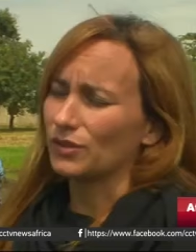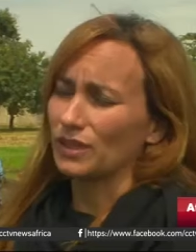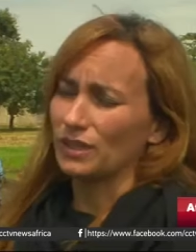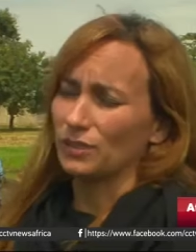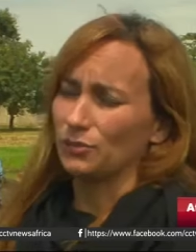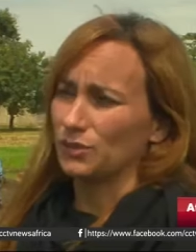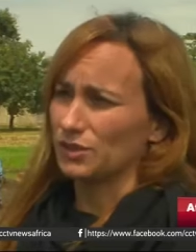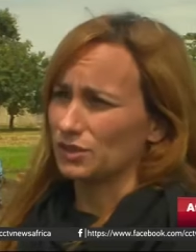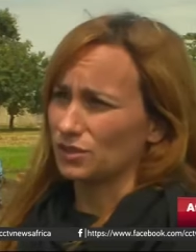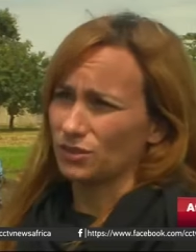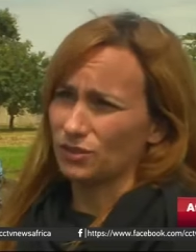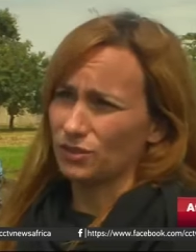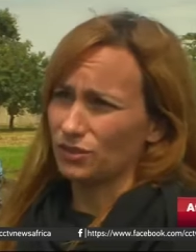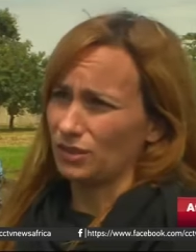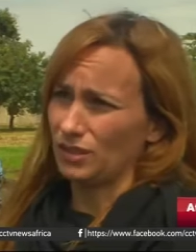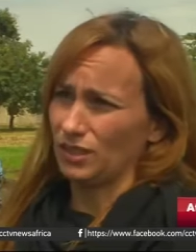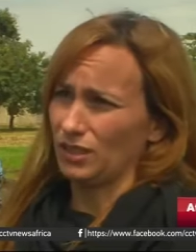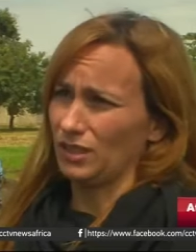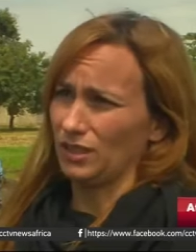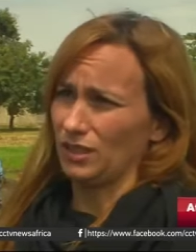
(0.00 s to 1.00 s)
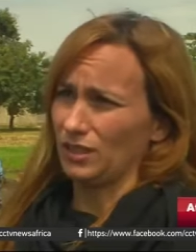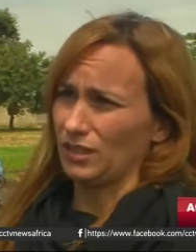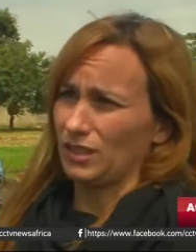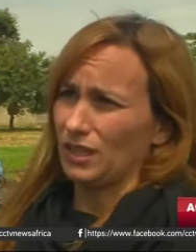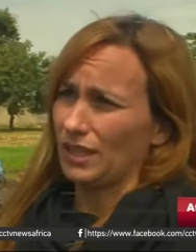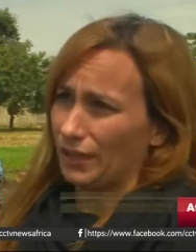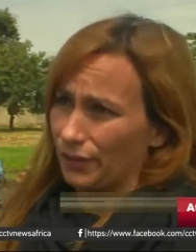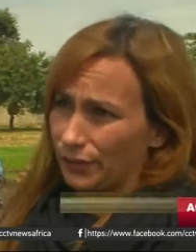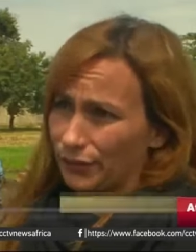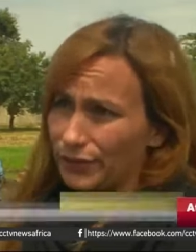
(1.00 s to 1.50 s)
that it was not
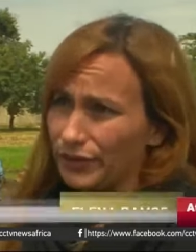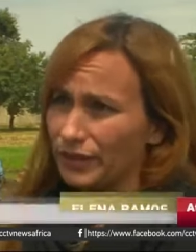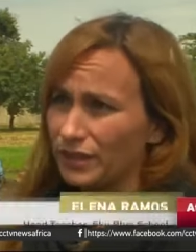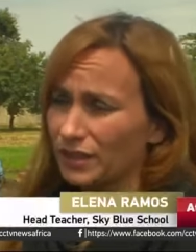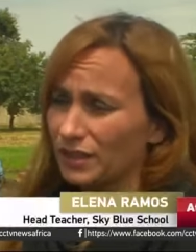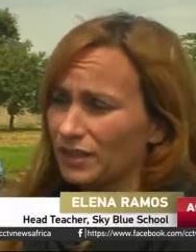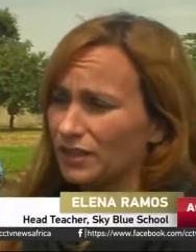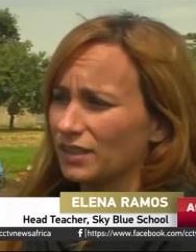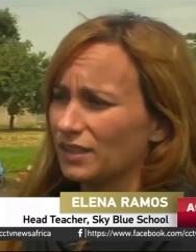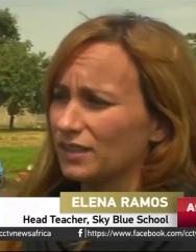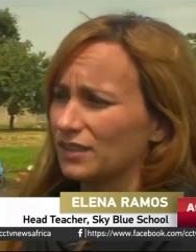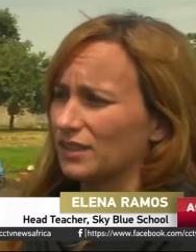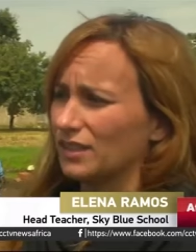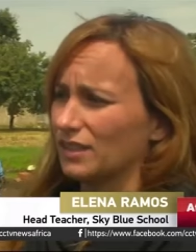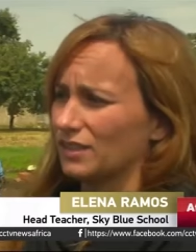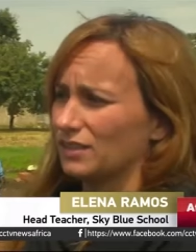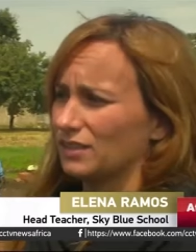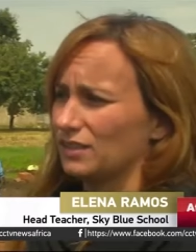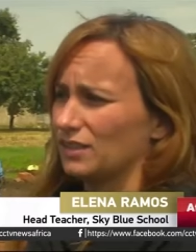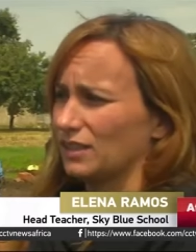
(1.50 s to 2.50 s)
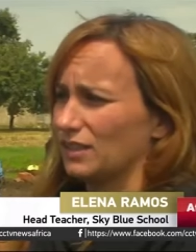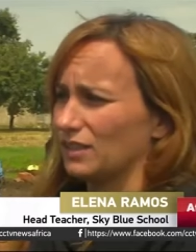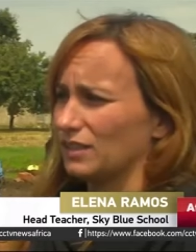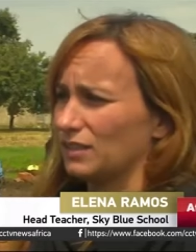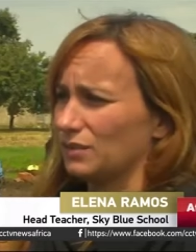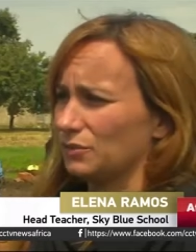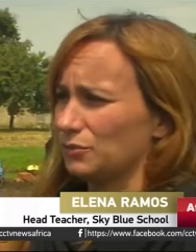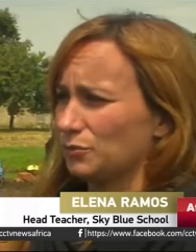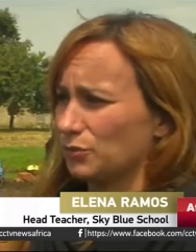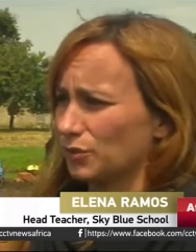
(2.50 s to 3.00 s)
healthy, that
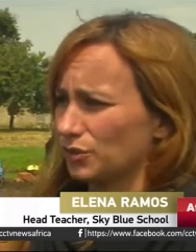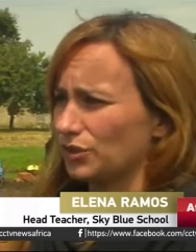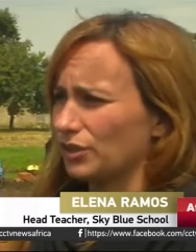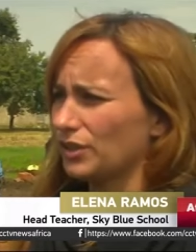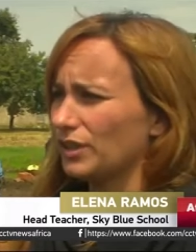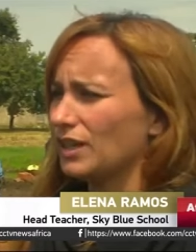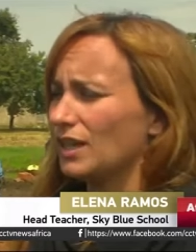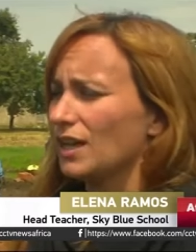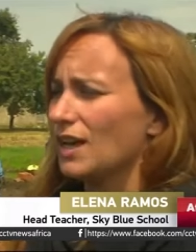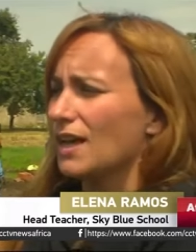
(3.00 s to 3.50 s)
water.